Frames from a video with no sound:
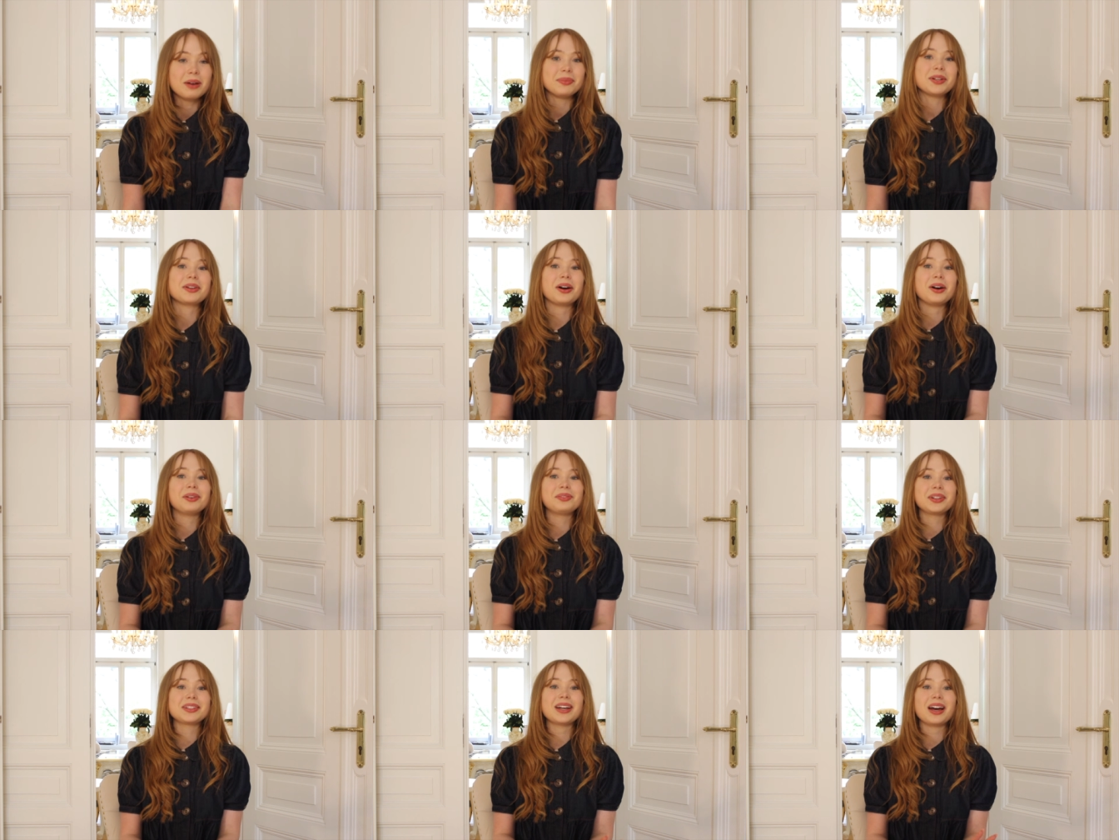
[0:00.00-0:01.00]
But
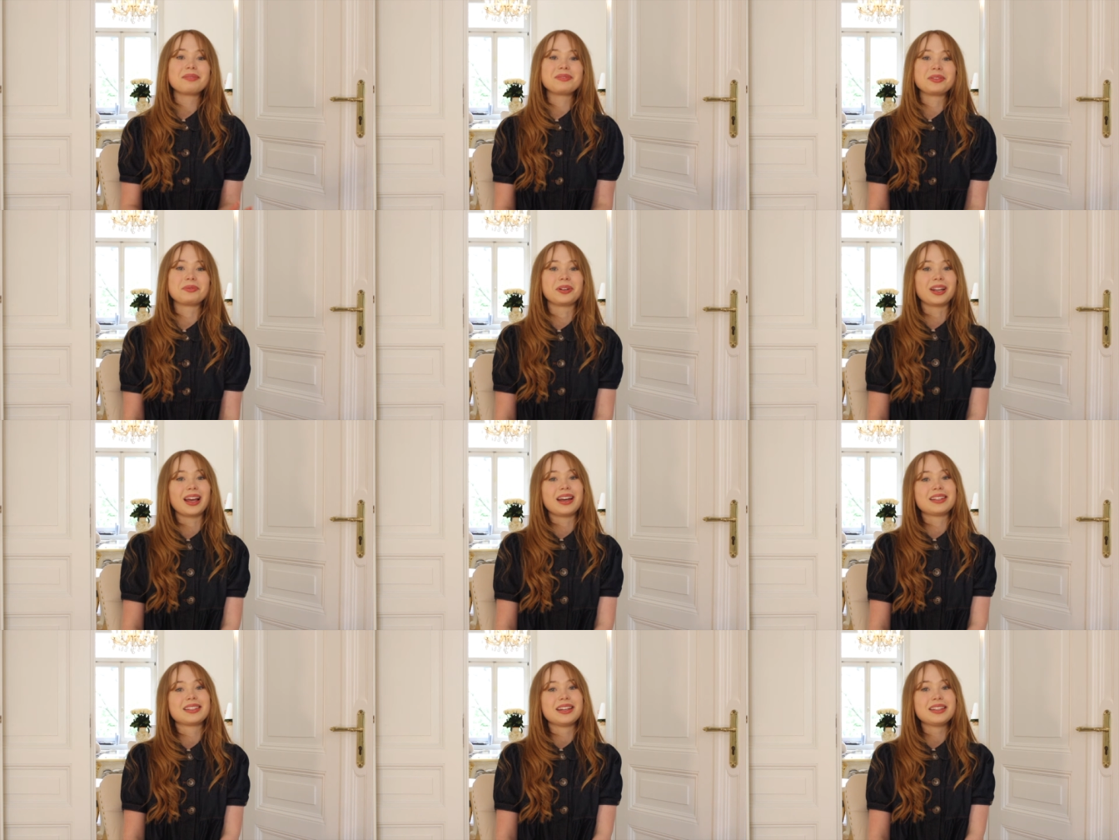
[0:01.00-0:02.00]
over time, you
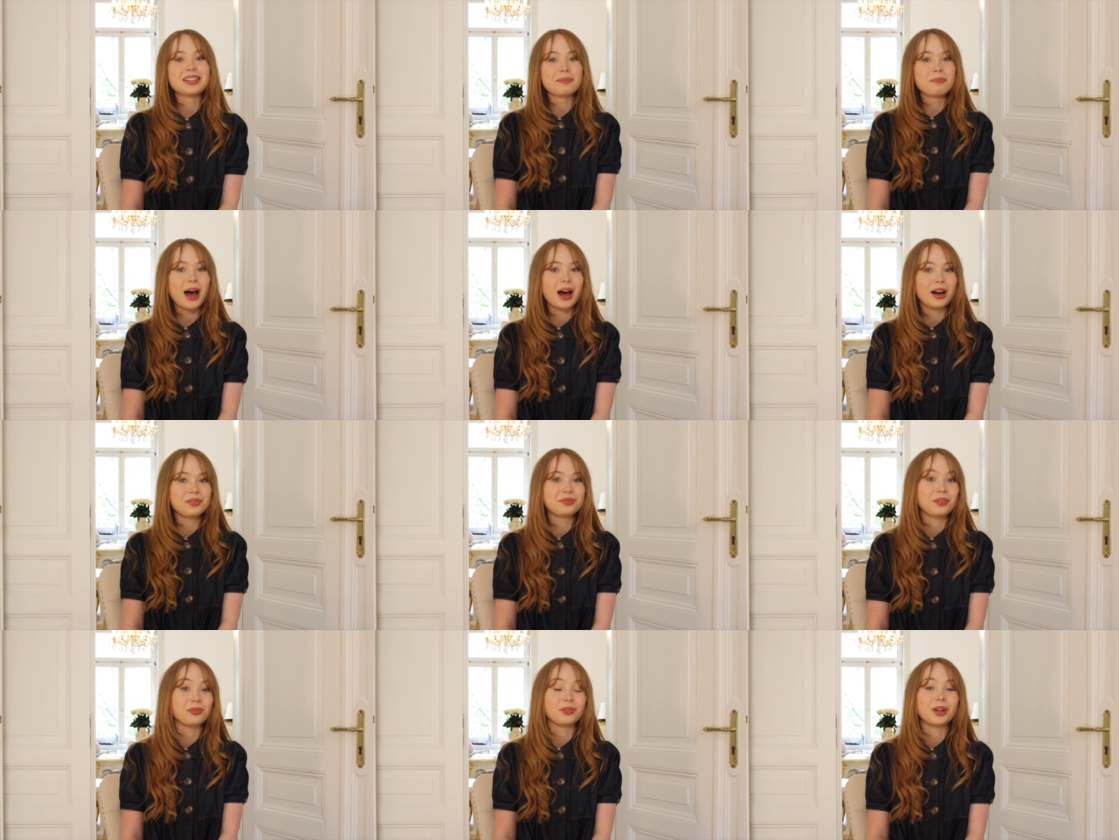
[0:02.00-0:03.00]
realize it's a path
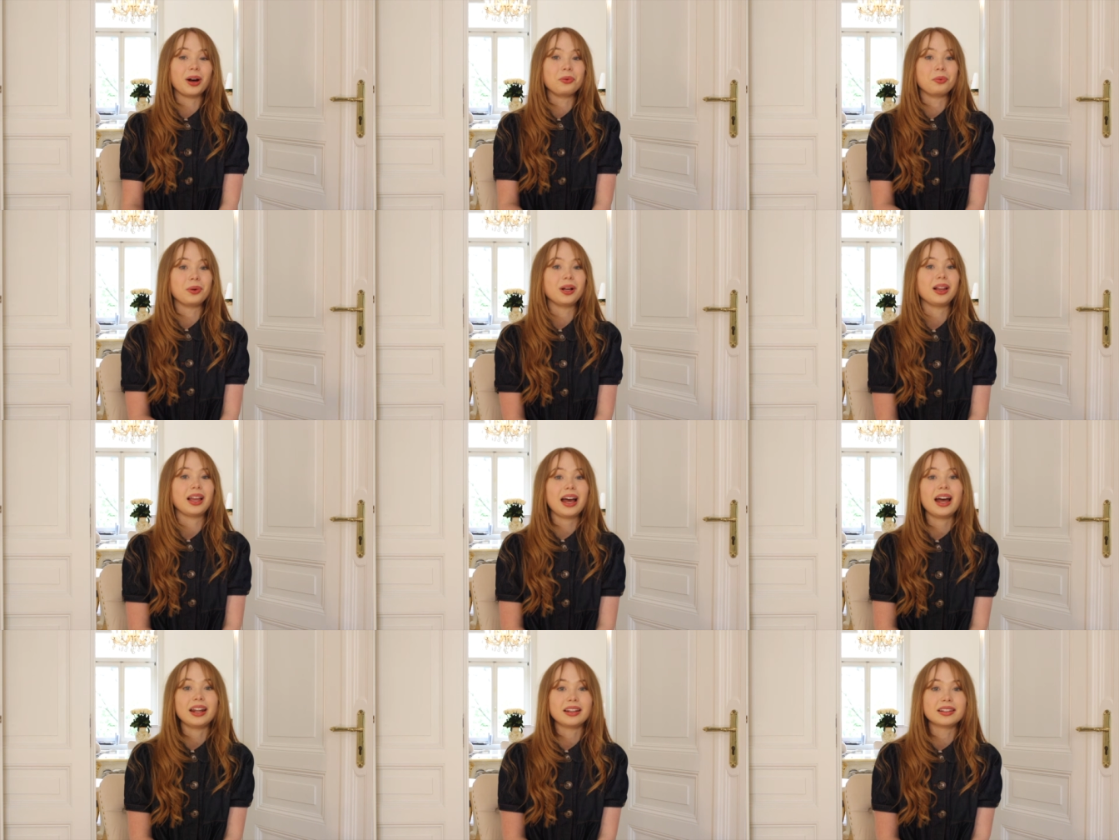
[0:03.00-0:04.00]
with no real
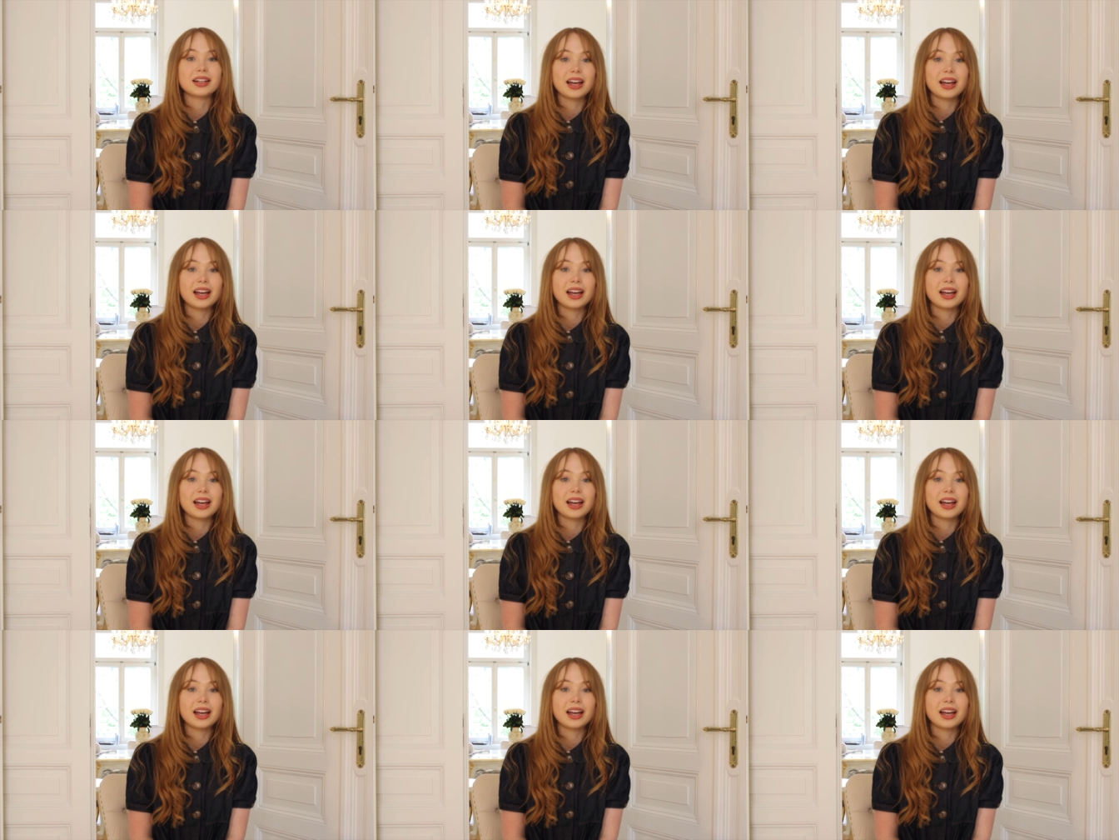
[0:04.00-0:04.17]
end.